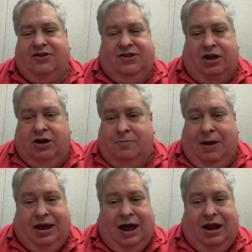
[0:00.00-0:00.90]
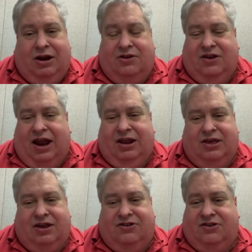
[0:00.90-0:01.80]
They couldn't make condos out of
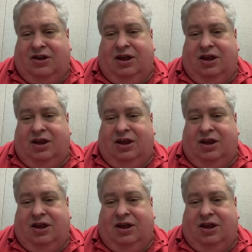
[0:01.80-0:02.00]
this.